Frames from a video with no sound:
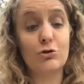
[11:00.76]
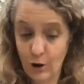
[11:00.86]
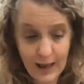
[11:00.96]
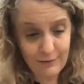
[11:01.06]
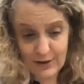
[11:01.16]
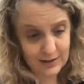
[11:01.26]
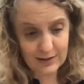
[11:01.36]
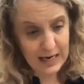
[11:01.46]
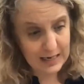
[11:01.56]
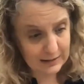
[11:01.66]
heaven's
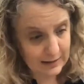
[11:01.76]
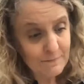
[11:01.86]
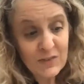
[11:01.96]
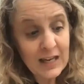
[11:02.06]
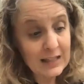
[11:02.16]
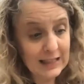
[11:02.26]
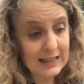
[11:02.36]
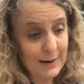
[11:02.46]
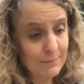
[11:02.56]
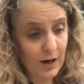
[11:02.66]
sakes, get
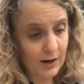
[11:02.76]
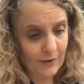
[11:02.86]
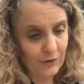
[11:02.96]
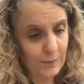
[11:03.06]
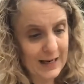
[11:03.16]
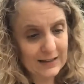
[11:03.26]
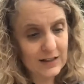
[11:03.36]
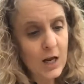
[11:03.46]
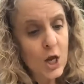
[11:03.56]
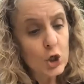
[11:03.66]
that mud off your pants.
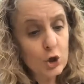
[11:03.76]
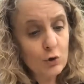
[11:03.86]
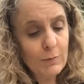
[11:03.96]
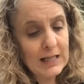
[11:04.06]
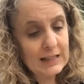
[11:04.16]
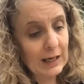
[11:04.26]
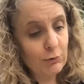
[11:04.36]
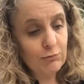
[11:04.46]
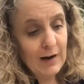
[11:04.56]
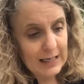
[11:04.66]
You must get
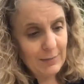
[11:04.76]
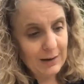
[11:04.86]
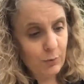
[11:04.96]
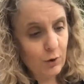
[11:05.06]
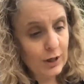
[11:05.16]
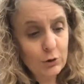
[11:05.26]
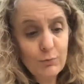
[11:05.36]
ready, my boy. You